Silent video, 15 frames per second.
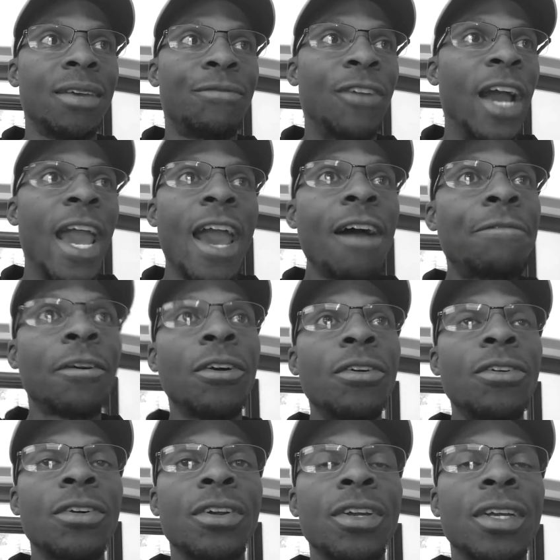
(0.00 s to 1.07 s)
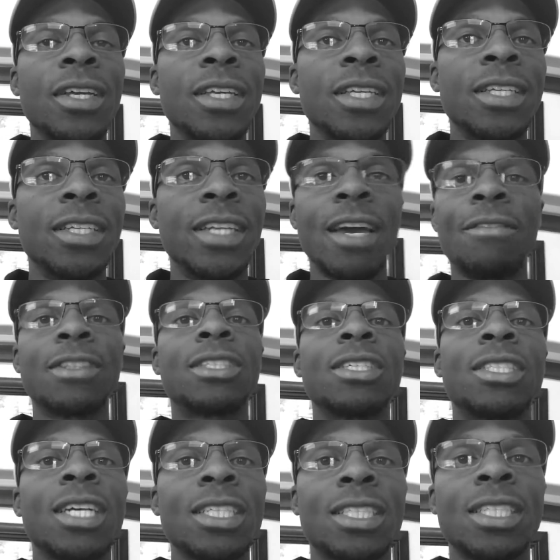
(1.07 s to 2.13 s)
forever, never to
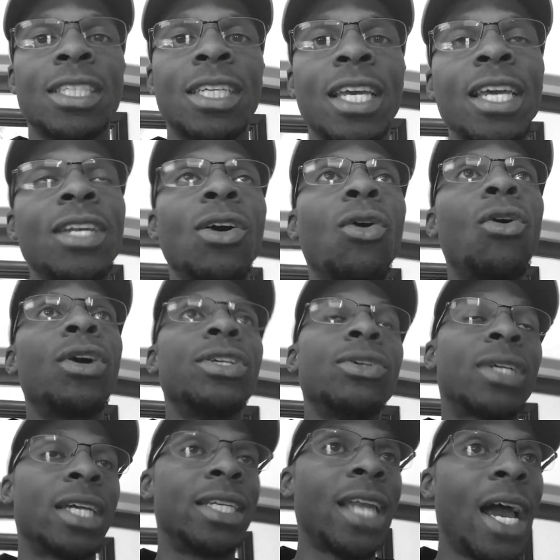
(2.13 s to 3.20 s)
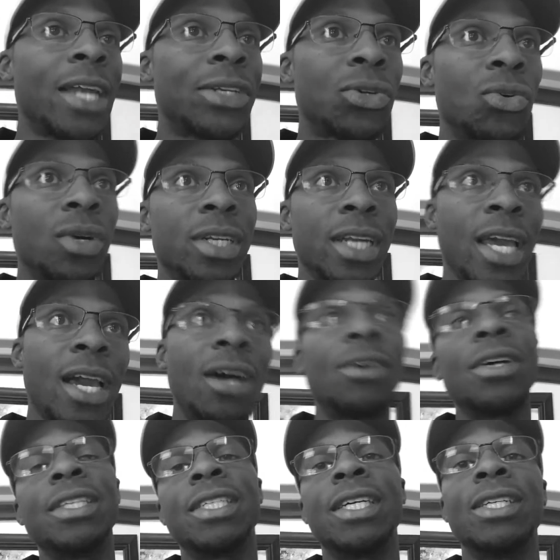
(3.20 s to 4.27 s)
touch it again. Or you can not do it now
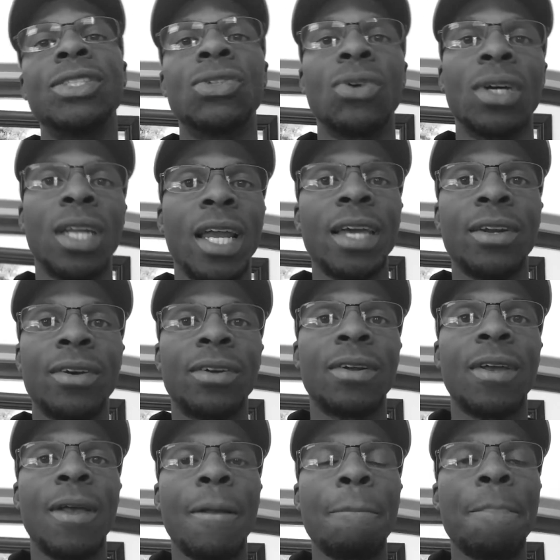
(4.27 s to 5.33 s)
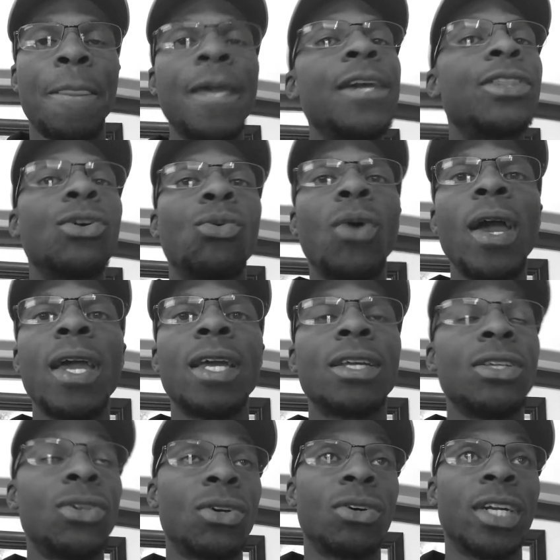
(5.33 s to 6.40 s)
and then do it later. Either way,
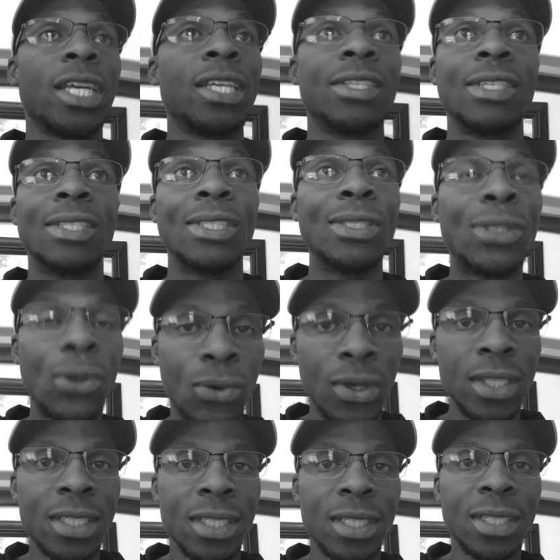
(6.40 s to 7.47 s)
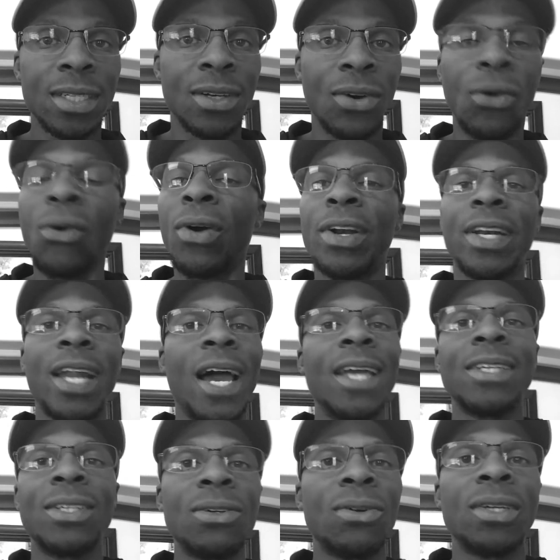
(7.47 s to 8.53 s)
you're going to either do it or
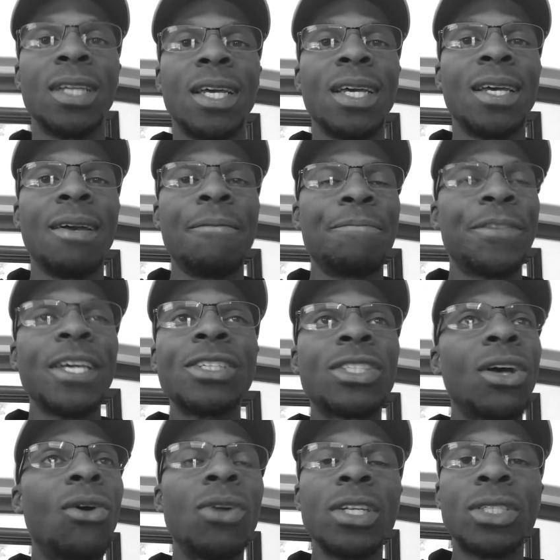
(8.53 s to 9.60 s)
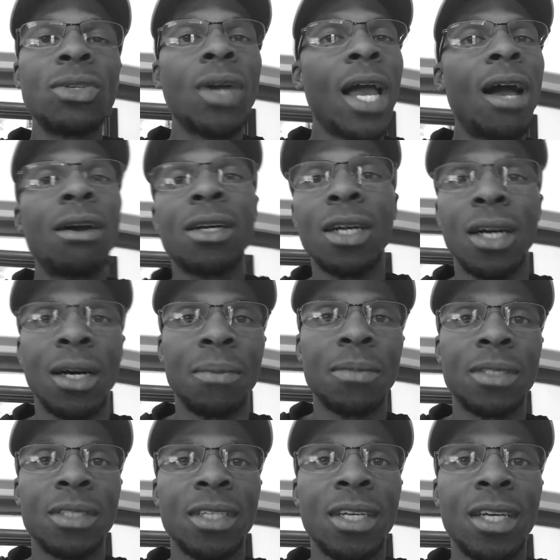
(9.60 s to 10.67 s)
not do it. That's the only two outcomes.